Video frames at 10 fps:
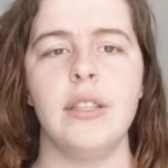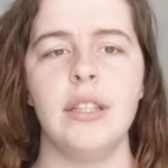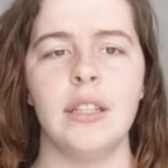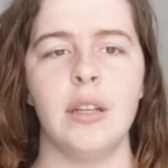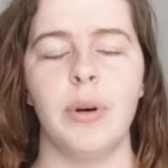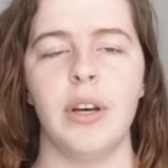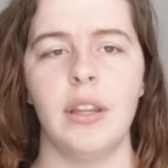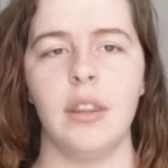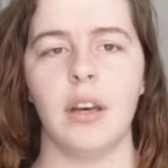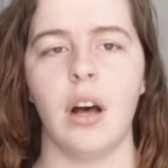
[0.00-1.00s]
need to put
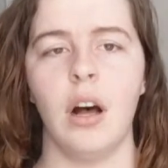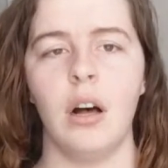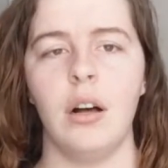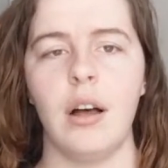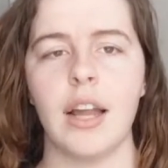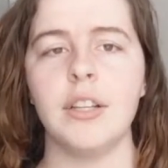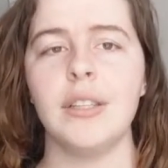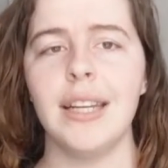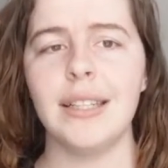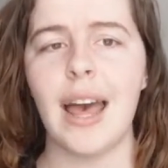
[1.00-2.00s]
I
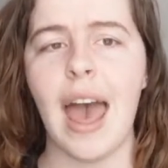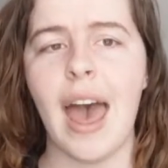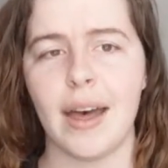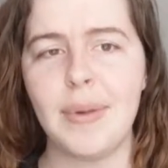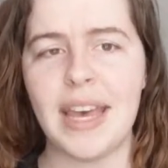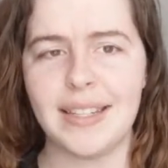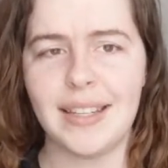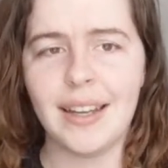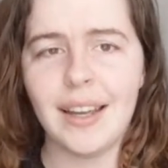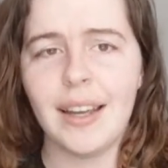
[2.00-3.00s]
just need to hem it.
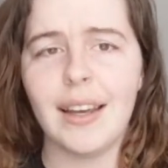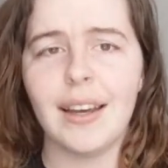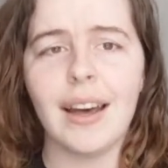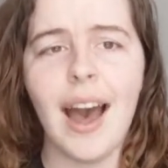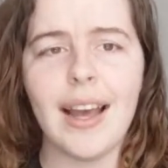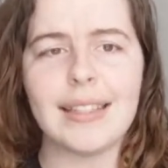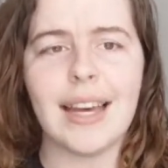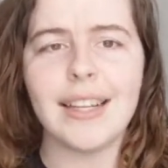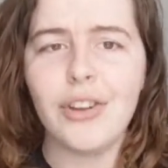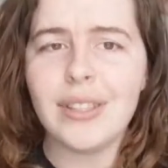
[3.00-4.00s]
Guys,
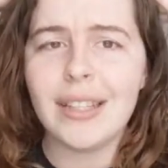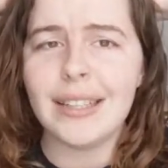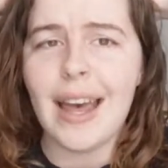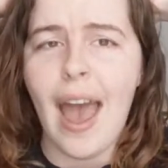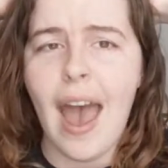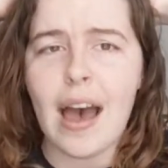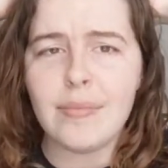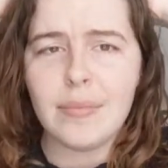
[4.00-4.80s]
I just need to hem